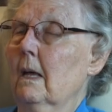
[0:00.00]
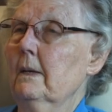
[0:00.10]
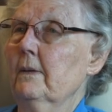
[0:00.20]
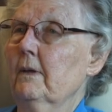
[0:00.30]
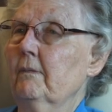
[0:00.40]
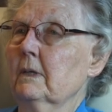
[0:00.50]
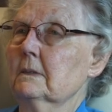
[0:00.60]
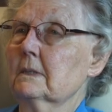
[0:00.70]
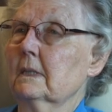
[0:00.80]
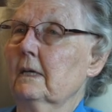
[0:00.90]
all the
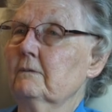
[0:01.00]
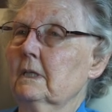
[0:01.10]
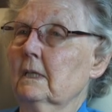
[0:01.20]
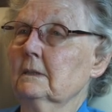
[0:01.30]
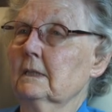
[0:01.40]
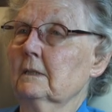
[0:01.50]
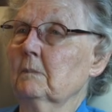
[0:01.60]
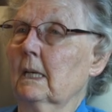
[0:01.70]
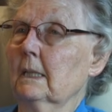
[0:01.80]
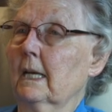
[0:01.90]
things that I've done in
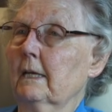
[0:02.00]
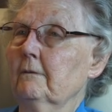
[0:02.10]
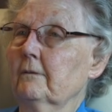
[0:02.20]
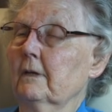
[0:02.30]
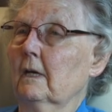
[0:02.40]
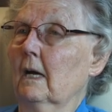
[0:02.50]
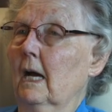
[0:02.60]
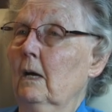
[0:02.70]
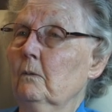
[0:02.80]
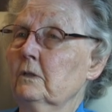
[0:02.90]
my life,
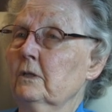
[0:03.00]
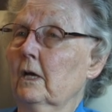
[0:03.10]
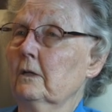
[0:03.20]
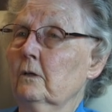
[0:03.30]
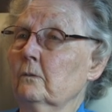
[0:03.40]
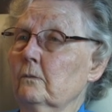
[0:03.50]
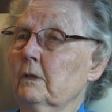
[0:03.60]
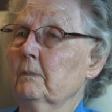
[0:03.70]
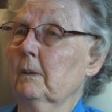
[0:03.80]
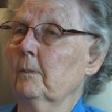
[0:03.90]
I would I don't
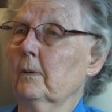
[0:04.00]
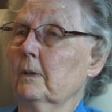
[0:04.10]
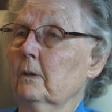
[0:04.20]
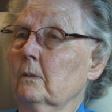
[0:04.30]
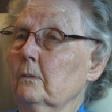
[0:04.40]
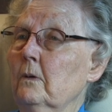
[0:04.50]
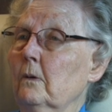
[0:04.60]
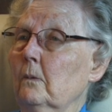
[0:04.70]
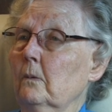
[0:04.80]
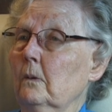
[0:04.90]
remember, I don't
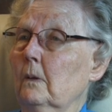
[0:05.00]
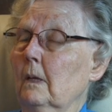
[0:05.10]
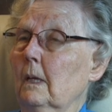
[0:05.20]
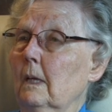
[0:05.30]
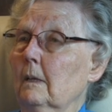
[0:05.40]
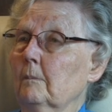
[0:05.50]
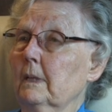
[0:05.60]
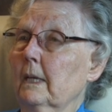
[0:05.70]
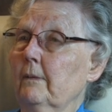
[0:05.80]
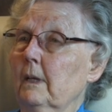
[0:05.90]
know,
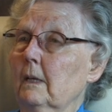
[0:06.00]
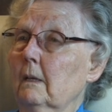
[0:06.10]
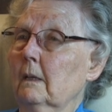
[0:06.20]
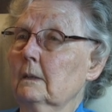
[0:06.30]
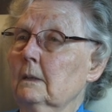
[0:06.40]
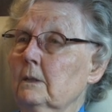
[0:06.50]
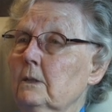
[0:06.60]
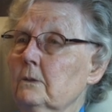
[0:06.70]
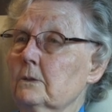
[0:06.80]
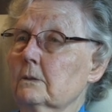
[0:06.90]
but I think God can
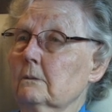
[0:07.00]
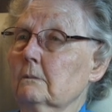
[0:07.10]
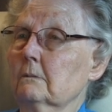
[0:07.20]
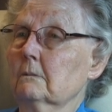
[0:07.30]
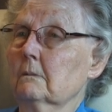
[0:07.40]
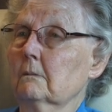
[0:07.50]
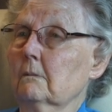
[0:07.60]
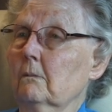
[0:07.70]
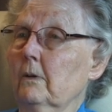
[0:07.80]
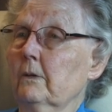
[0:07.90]
use
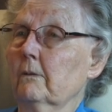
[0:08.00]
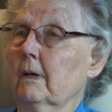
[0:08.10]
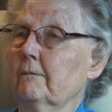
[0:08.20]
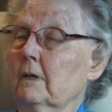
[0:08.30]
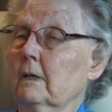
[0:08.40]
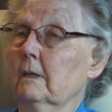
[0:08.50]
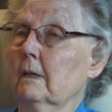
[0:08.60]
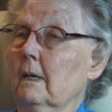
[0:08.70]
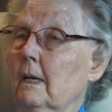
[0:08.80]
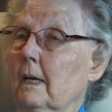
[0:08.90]
whatever I've done
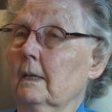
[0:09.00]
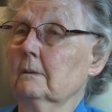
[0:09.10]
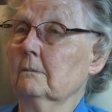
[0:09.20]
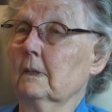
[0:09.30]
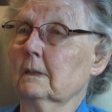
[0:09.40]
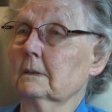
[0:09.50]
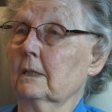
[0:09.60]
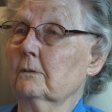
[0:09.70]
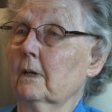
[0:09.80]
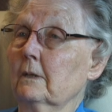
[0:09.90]
If I
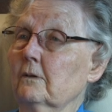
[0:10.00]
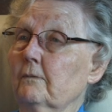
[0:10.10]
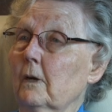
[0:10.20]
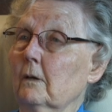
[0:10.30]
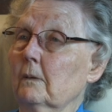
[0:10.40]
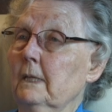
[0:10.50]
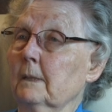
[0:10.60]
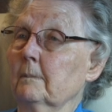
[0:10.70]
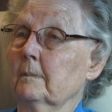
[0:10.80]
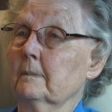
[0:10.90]
try to follow
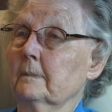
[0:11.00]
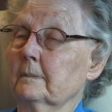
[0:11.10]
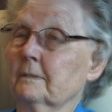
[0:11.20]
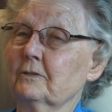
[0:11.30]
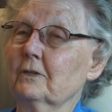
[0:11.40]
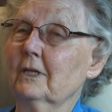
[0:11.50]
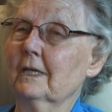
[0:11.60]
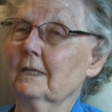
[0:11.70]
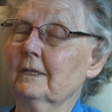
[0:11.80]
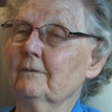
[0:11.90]
Him. You
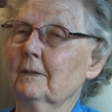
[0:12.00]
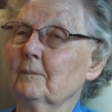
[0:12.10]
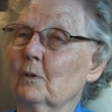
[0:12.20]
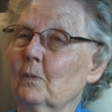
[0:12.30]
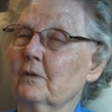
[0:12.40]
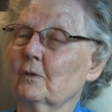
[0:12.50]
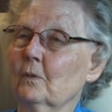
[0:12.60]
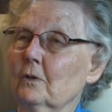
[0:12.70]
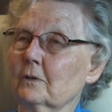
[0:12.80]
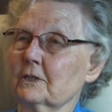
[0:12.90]
can't live up to what the
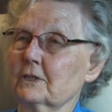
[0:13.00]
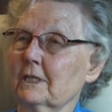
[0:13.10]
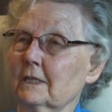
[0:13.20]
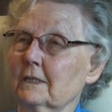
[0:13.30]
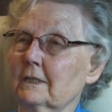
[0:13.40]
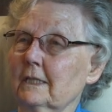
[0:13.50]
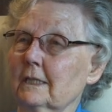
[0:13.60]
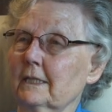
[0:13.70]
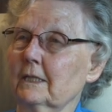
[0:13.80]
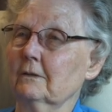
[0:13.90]
world is
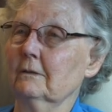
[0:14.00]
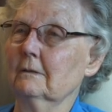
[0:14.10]
telling you,